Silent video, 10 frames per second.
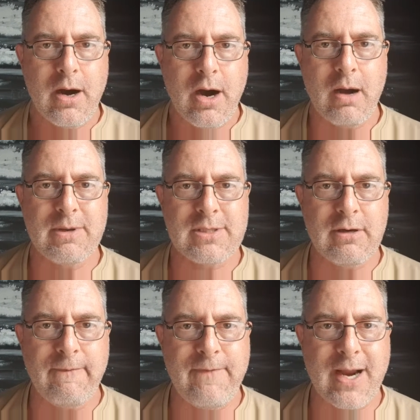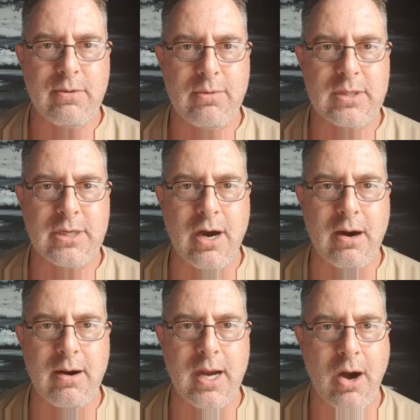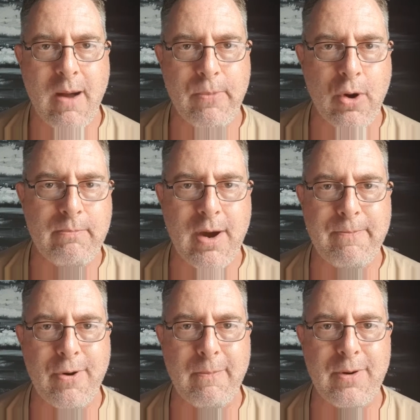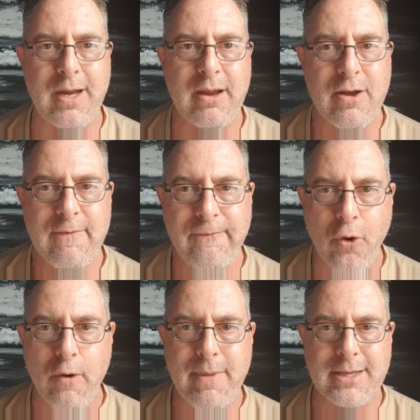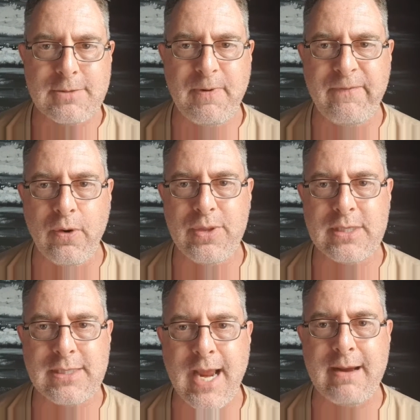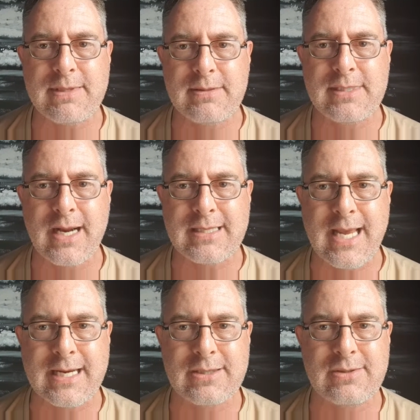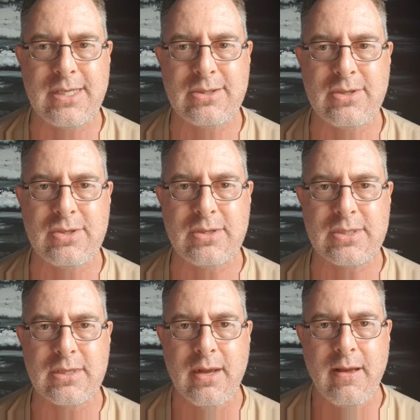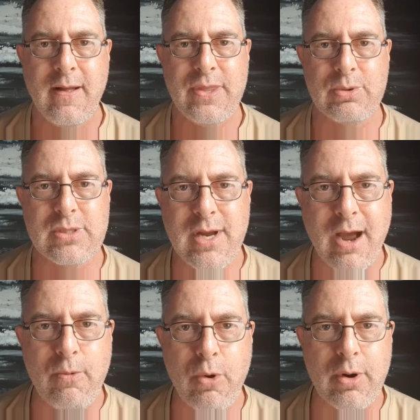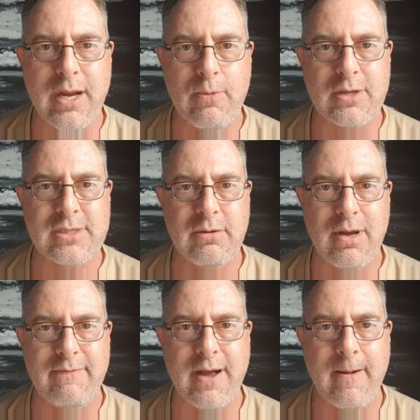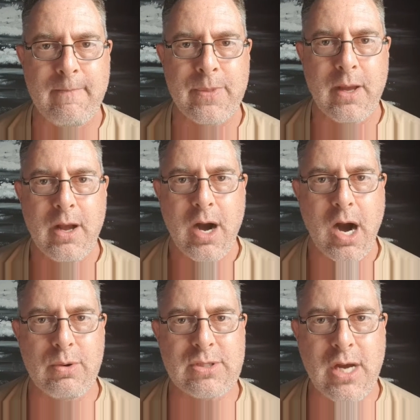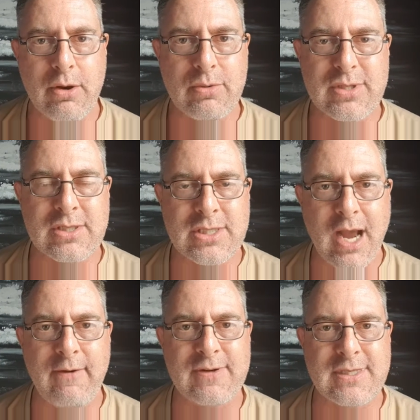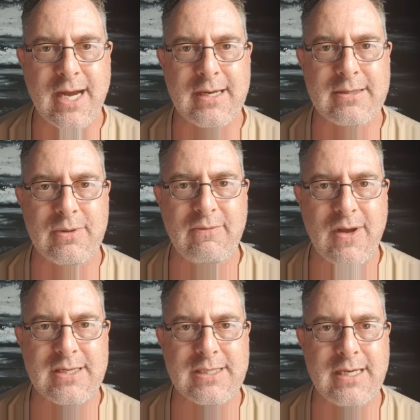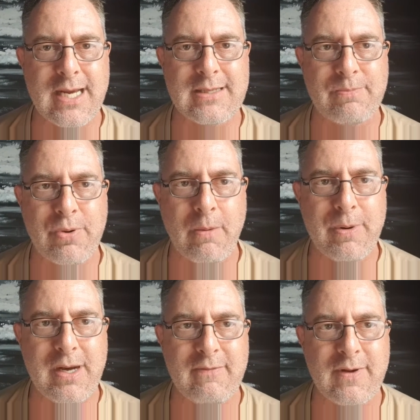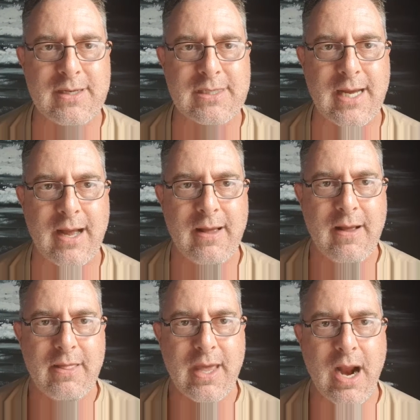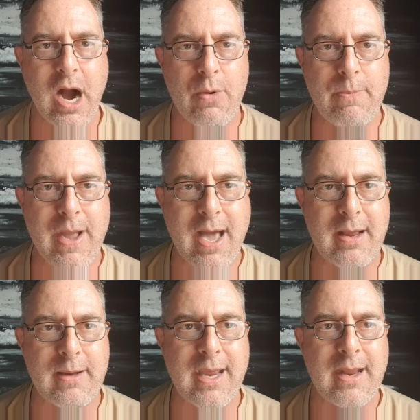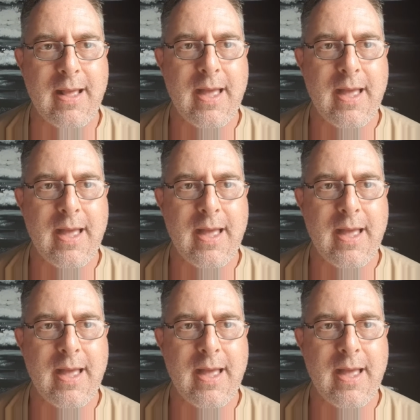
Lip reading: I'm a self-funded retiree. I bought my property 4 months before this damn set of taxes was introduced. There was no warning whatsoever. I was told it was a safe state to invest in as a property investor, that I would be able to get